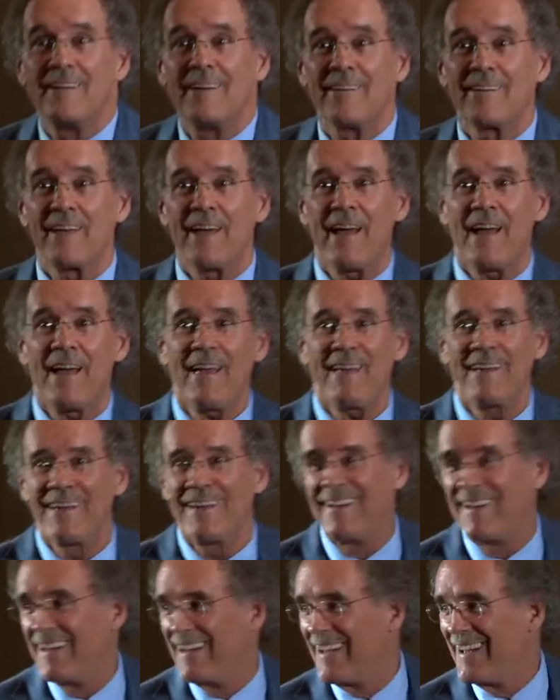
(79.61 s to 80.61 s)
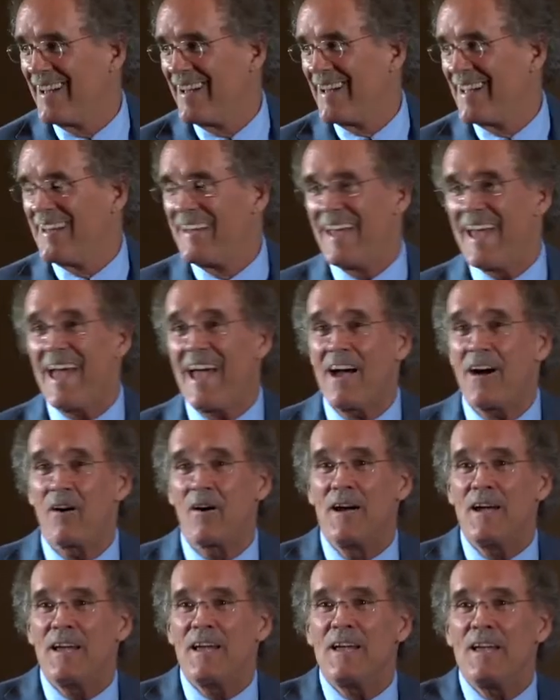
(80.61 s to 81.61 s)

Okay? Now,